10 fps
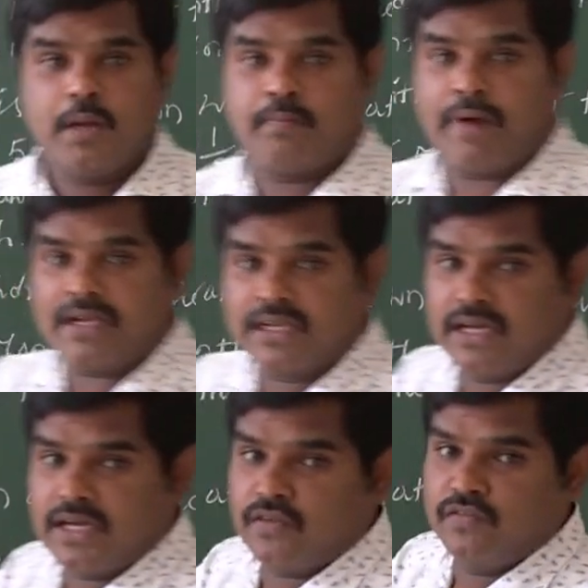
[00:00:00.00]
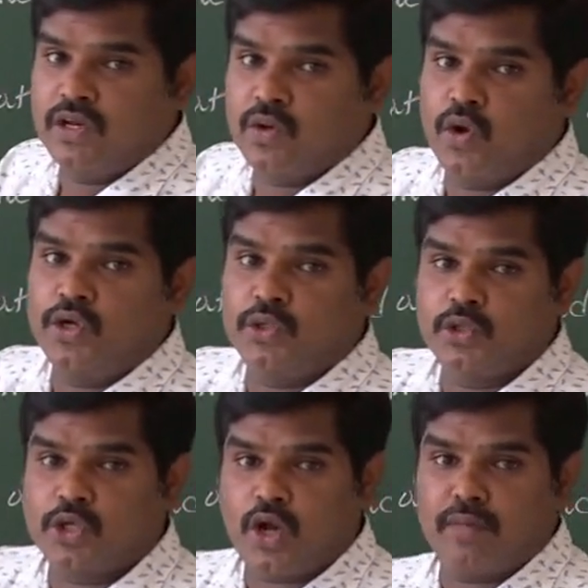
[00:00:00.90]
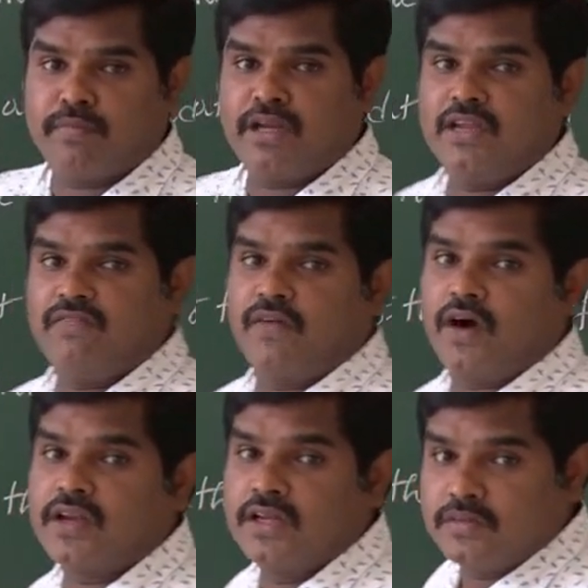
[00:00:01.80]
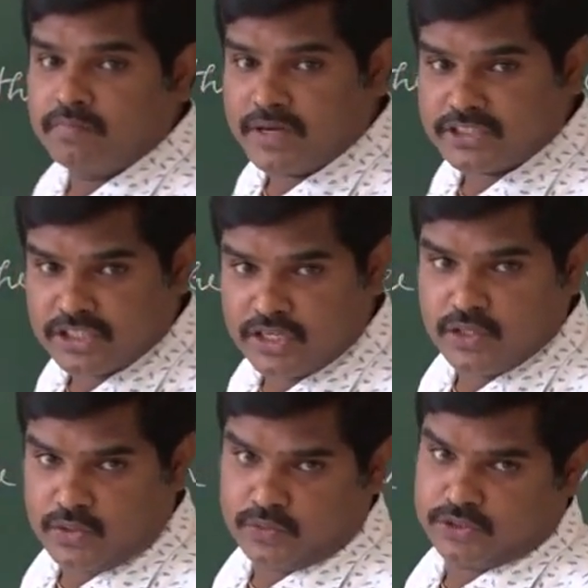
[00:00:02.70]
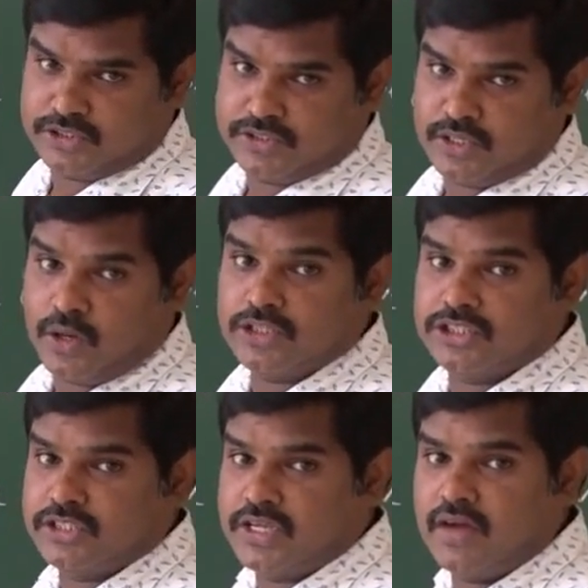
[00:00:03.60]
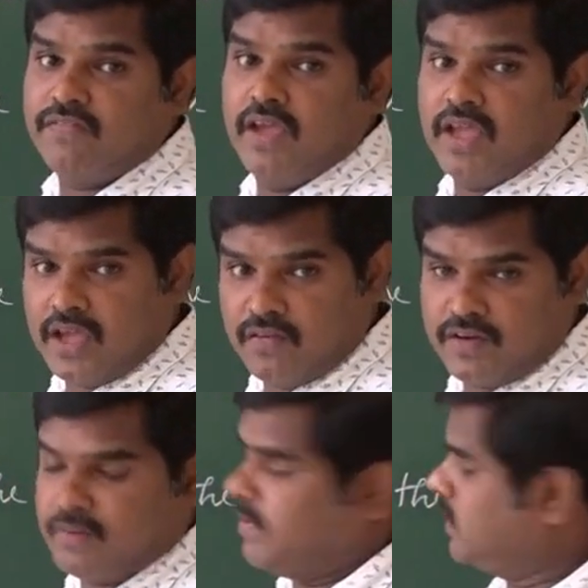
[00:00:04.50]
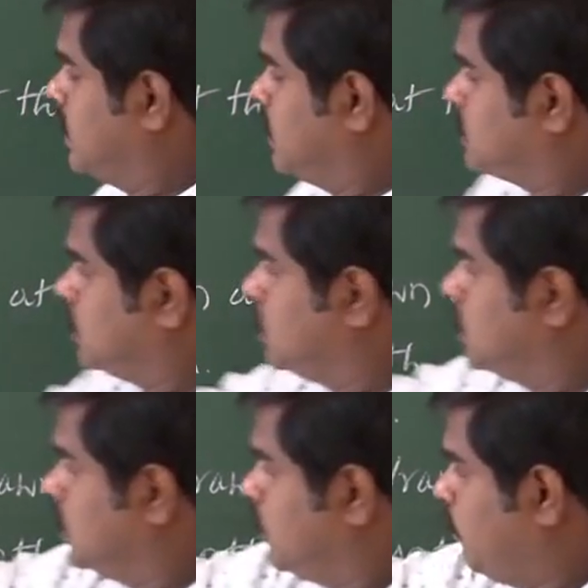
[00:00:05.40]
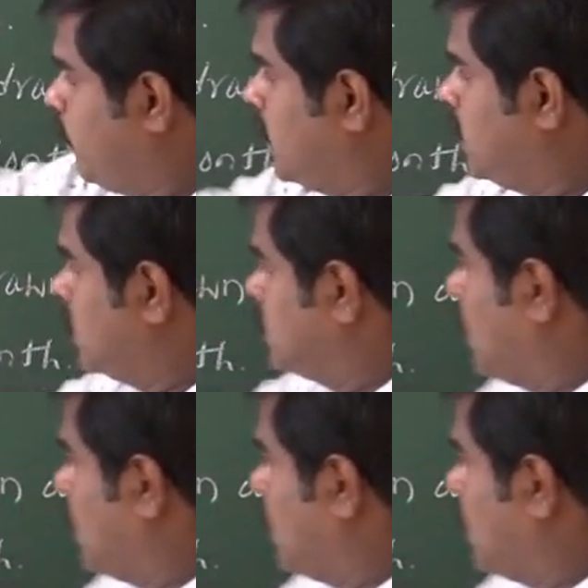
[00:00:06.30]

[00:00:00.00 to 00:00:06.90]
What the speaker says: partner will going to draw money for personal use. Last day of every month. So when the